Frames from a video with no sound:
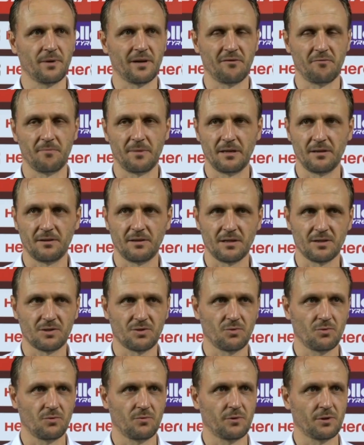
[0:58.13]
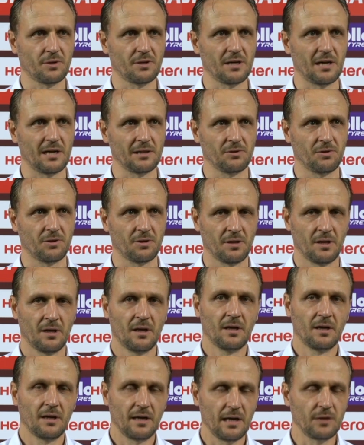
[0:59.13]
We have many things to work hard on,
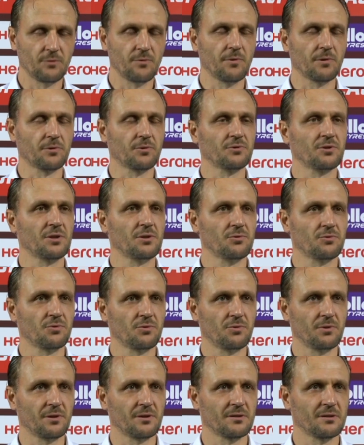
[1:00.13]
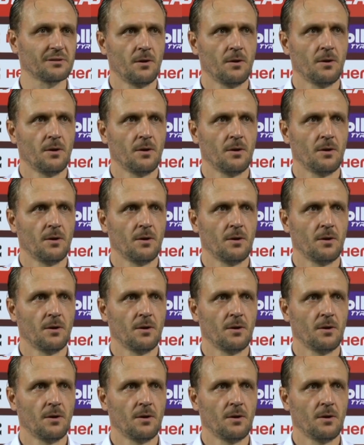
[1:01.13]
and we will continue to do it.